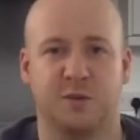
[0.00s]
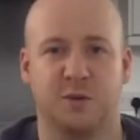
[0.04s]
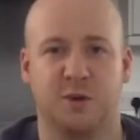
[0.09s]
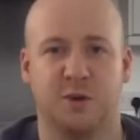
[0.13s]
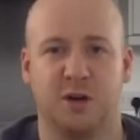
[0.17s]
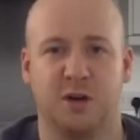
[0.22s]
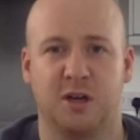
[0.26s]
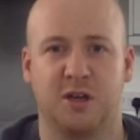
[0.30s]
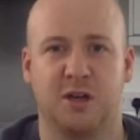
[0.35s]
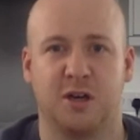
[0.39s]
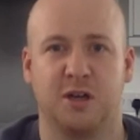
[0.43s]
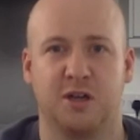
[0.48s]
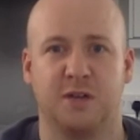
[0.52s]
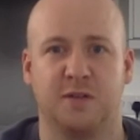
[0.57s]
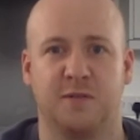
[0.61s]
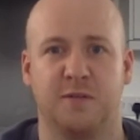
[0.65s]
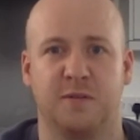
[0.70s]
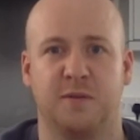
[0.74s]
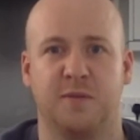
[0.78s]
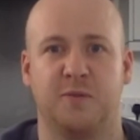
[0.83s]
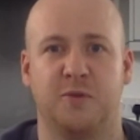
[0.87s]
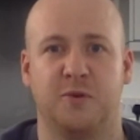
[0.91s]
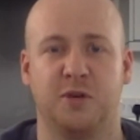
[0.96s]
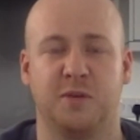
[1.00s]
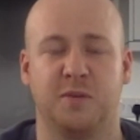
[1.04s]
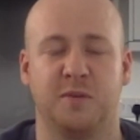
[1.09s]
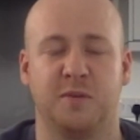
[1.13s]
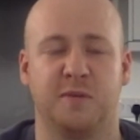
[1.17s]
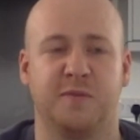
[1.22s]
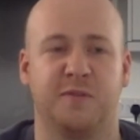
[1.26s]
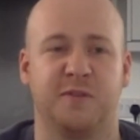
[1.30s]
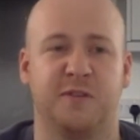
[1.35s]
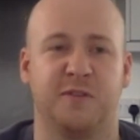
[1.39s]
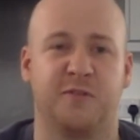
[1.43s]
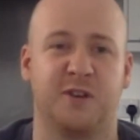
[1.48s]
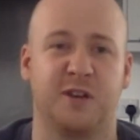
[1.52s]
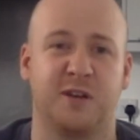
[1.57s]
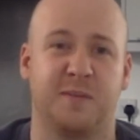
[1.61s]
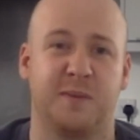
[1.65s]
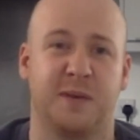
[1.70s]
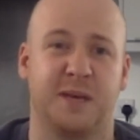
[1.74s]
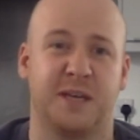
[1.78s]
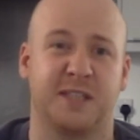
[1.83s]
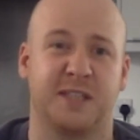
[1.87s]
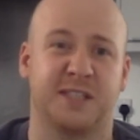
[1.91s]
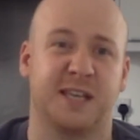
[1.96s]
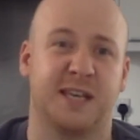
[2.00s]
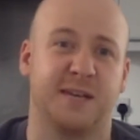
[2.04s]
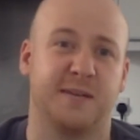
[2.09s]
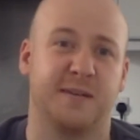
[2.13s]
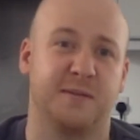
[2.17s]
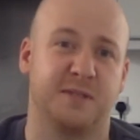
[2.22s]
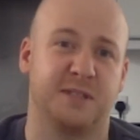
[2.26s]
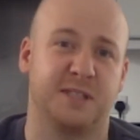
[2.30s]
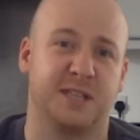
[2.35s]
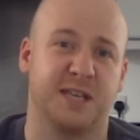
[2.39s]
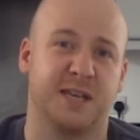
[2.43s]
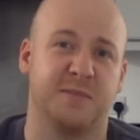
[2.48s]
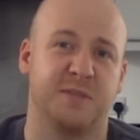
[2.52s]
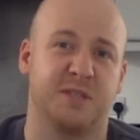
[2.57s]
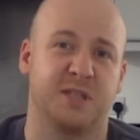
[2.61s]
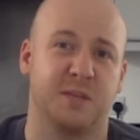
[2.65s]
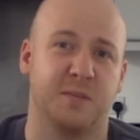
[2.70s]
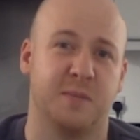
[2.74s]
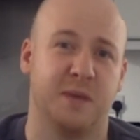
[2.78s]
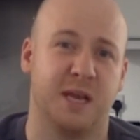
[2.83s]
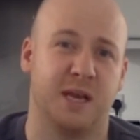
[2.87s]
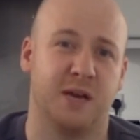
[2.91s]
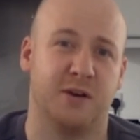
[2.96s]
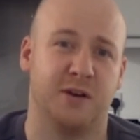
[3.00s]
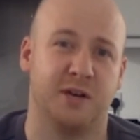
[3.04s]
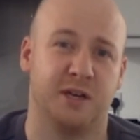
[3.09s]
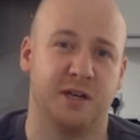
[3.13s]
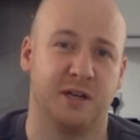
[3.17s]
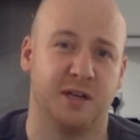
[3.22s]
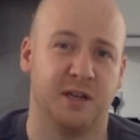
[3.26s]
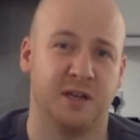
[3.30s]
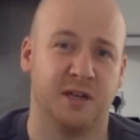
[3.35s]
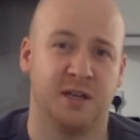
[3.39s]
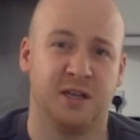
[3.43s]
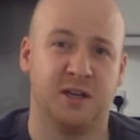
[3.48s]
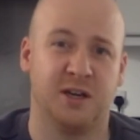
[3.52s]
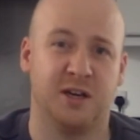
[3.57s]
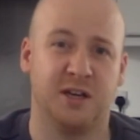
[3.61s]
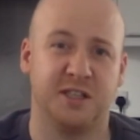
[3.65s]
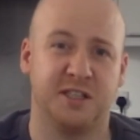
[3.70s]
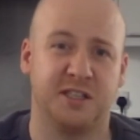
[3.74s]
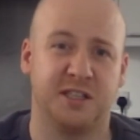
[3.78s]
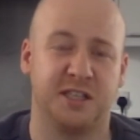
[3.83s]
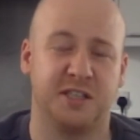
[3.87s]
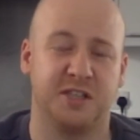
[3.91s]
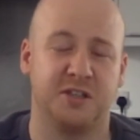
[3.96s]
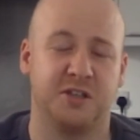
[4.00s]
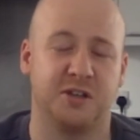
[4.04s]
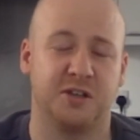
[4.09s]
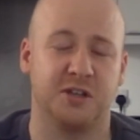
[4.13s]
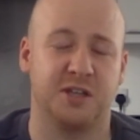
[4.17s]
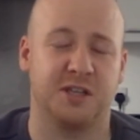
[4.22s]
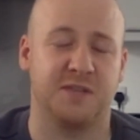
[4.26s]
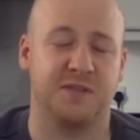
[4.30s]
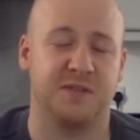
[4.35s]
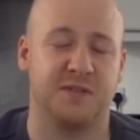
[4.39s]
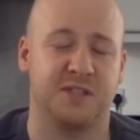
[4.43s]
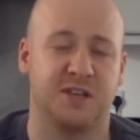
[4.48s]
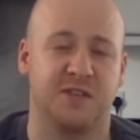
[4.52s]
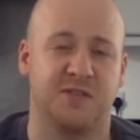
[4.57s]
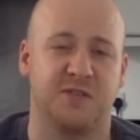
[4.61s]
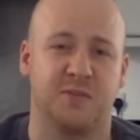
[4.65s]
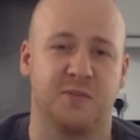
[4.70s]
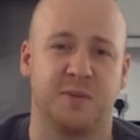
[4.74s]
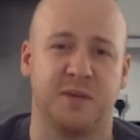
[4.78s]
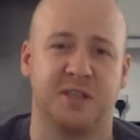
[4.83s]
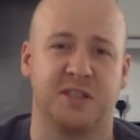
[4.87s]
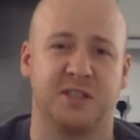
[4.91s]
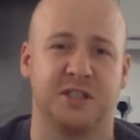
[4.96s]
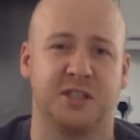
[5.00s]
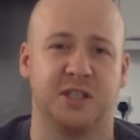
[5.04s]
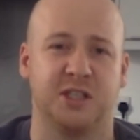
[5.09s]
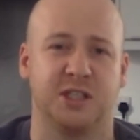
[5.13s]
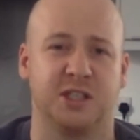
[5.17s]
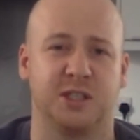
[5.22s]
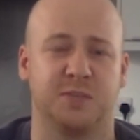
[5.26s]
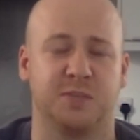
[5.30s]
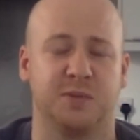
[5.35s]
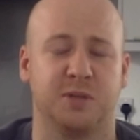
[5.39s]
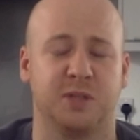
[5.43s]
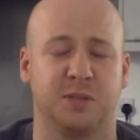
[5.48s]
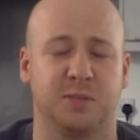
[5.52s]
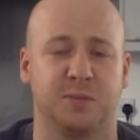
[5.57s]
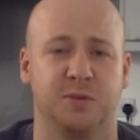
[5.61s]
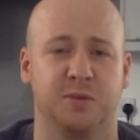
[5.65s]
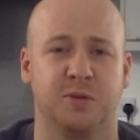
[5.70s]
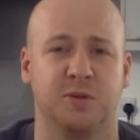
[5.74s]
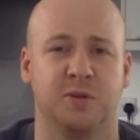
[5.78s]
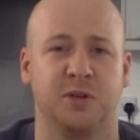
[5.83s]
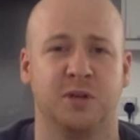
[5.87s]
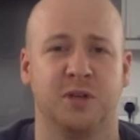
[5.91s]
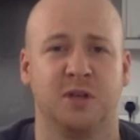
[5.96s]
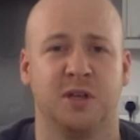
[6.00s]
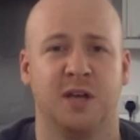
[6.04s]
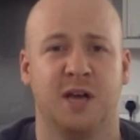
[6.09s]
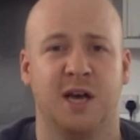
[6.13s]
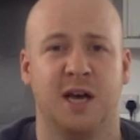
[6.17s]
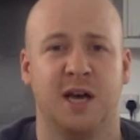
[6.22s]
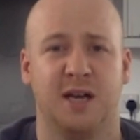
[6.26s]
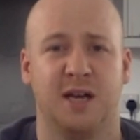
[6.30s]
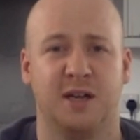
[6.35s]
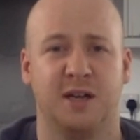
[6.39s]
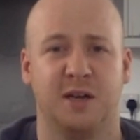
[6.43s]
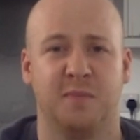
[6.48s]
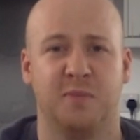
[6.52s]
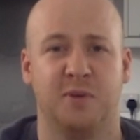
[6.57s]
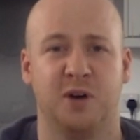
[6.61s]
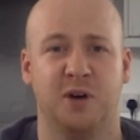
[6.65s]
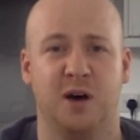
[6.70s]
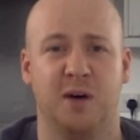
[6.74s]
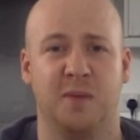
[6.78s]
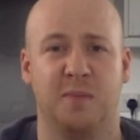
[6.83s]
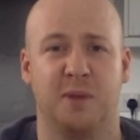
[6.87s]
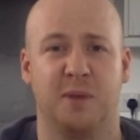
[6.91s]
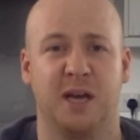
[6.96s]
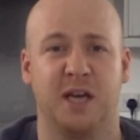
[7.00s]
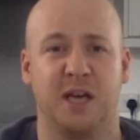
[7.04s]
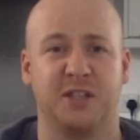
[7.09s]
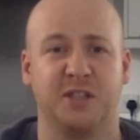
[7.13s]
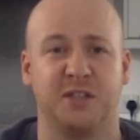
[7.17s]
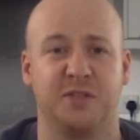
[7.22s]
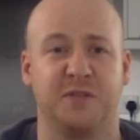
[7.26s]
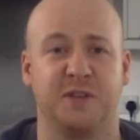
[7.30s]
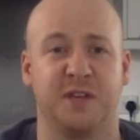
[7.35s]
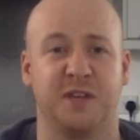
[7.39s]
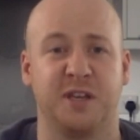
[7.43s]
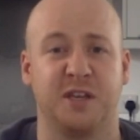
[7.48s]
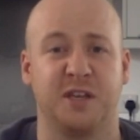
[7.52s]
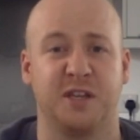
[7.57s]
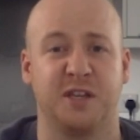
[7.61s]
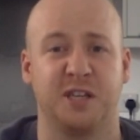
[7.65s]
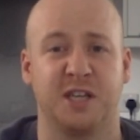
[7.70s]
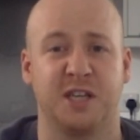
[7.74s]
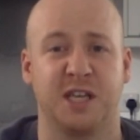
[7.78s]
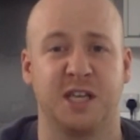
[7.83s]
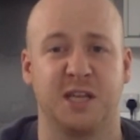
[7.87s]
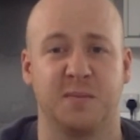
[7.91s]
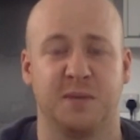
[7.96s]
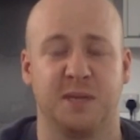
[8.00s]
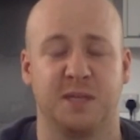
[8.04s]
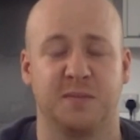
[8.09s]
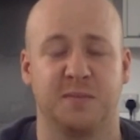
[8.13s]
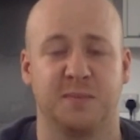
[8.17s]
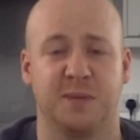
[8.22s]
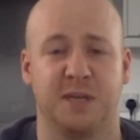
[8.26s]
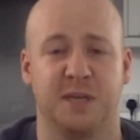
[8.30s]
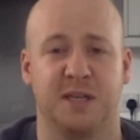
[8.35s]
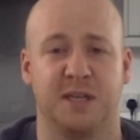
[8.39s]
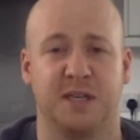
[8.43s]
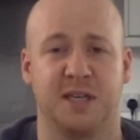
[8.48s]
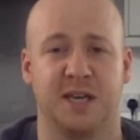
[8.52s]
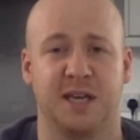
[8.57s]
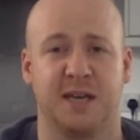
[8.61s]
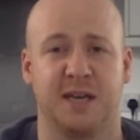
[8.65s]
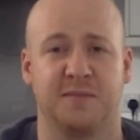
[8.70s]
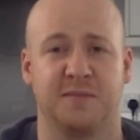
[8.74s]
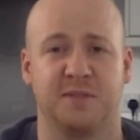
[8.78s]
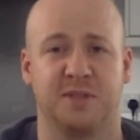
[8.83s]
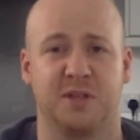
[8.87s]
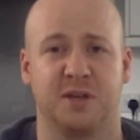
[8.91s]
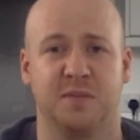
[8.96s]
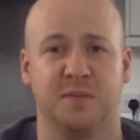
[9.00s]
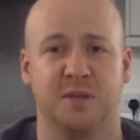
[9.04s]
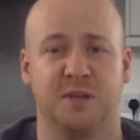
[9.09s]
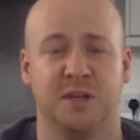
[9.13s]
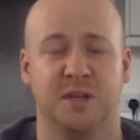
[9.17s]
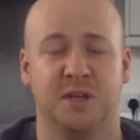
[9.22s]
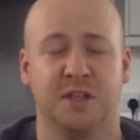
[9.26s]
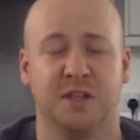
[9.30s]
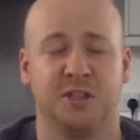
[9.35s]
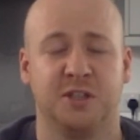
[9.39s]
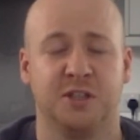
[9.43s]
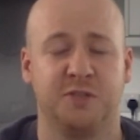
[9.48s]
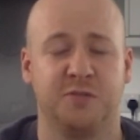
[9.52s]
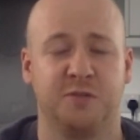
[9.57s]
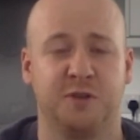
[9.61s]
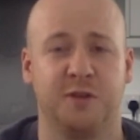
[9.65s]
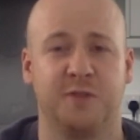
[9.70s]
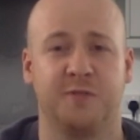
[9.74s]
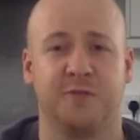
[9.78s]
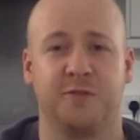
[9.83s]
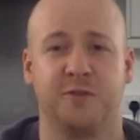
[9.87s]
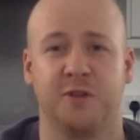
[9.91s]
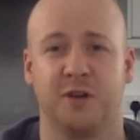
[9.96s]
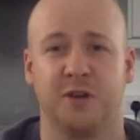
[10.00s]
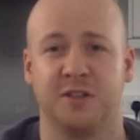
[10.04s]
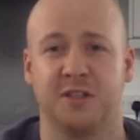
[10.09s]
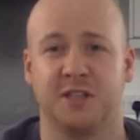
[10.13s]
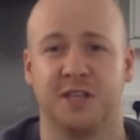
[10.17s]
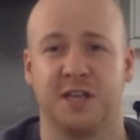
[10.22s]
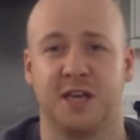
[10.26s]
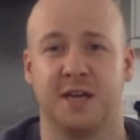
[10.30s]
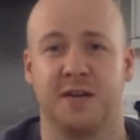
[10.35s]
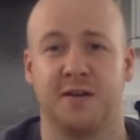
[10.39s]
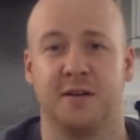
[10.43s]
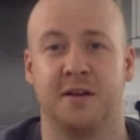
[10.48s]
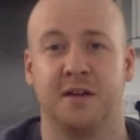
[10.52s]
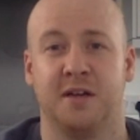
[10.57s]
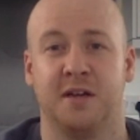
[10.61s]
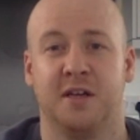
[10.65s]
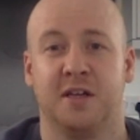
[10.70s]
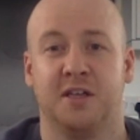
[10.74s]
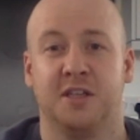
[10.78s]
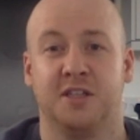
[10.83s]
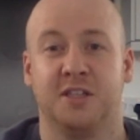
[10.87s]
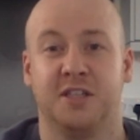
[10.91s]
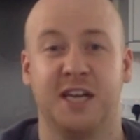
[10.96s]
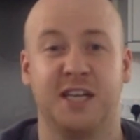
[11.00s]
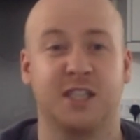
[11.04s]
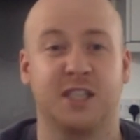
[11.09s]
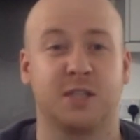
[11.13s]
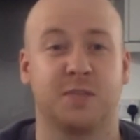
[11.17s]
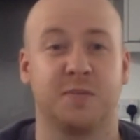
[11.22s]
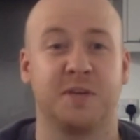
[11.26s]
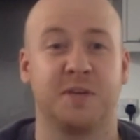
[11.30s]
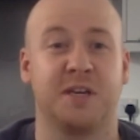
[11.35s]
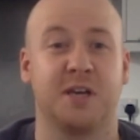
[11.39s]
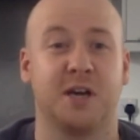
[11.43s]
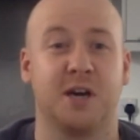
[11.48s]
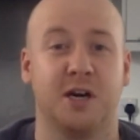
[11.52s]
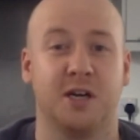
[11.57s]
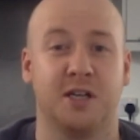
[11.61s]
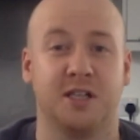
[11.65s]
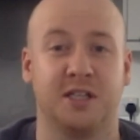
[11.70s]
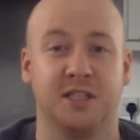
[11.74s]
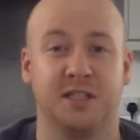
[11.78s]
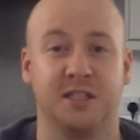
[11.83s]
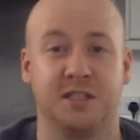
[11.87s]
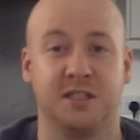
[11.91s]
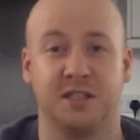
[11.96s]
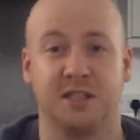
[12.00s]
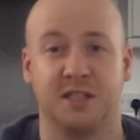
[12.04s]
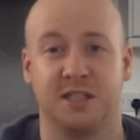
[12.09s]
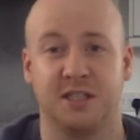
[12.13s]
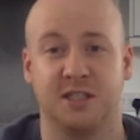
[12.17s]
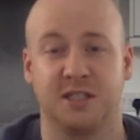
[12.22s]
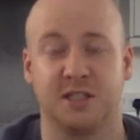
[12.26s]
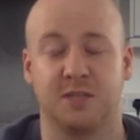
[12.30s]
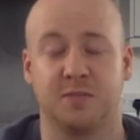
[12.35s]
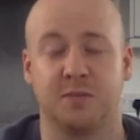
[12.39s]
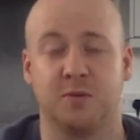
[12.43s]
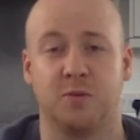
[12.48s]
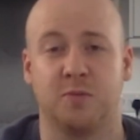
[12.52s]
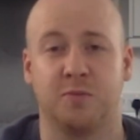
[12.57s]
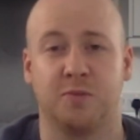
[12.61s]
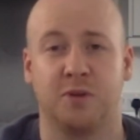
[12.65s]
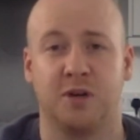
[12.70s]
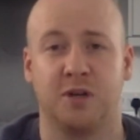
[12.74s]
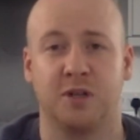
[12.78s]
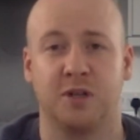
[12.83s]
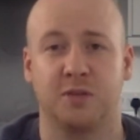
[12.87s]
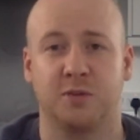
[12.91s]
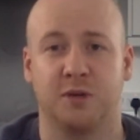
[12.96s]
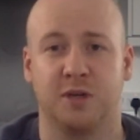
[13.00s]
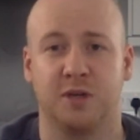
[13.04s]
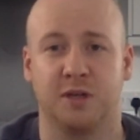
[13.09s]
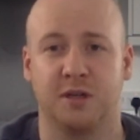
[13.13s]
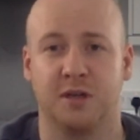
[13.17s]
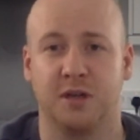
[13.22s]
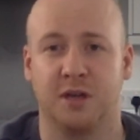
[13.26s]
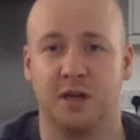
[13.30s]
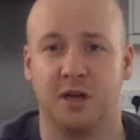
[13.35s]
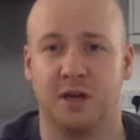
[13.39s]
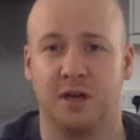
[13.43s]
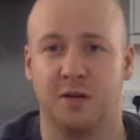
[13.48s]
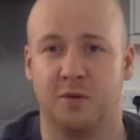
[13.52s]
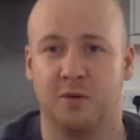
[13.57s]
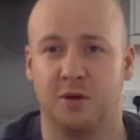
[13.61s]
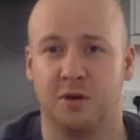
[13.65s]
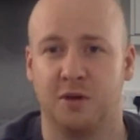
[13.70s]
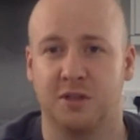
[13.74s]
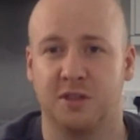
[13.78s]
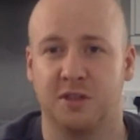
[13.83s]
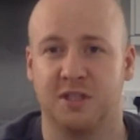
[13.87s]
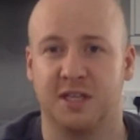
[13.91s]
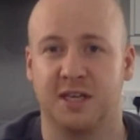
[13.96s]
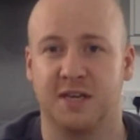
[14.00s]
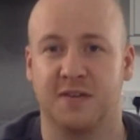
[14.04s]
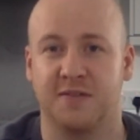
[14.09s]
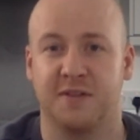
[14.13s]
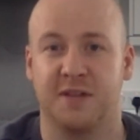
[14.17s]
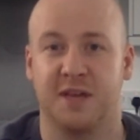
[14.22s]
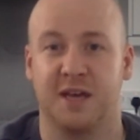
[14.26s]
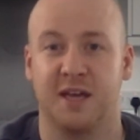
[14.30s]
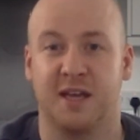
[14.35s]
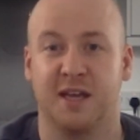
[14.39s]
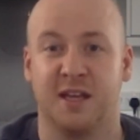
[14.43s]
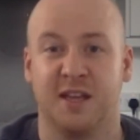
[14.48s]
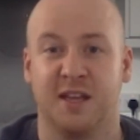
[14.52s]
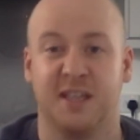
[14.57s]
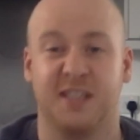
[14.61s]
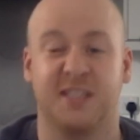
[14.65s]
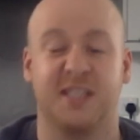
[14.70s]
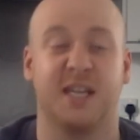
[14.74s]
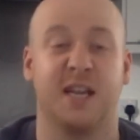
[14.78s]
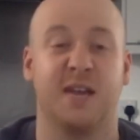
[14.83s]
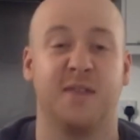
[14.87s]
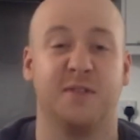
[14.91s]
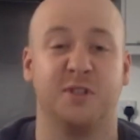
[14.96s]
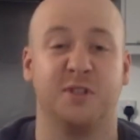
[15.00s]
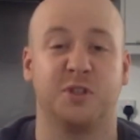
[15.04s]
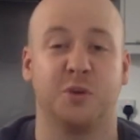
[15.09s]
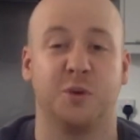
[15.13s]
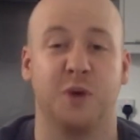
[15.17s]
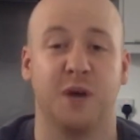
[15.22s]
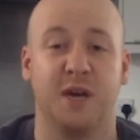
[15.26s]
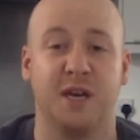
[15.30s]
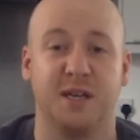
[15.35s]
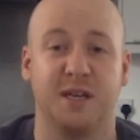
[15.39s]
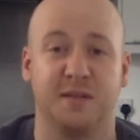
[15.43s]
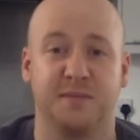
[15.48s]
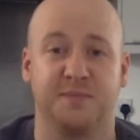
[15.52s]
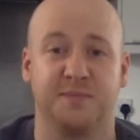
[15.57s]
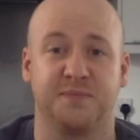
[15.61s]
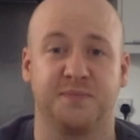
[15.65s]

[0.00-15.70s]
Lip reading: why I kind of avoided him for the 3-back, same as Lamella. And like I said, you've got to give yourself the best chance possible, and put up players you think you're going to get the best game time. Just run through those again. Xhaka to be carded as a small price one. What odds do they give that? That's 11-8.